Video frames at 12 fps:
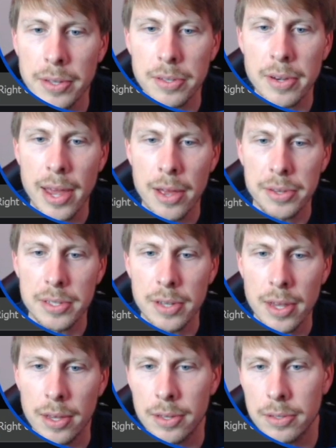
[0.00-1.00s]
so now it
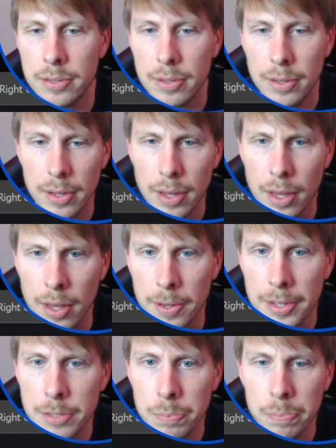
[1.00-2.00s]
says uh,
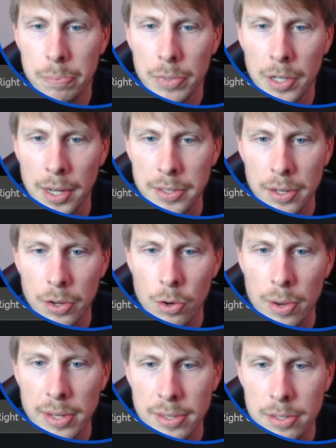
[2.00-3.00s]
it's Casa
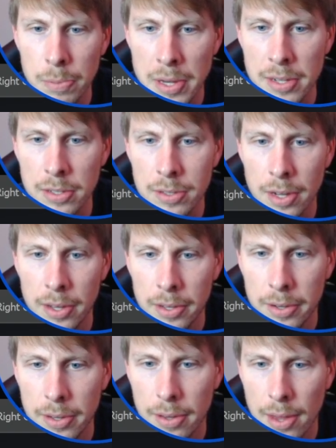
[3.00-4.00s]
OS has been
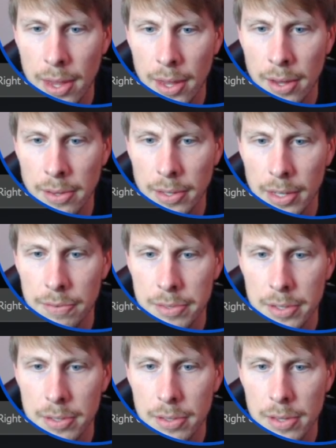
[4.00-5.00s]
installed and it gives
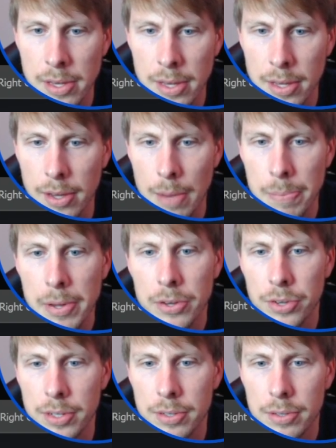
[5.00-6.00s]
us the IP
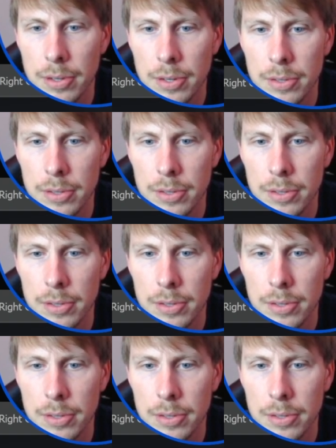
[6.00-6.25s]
address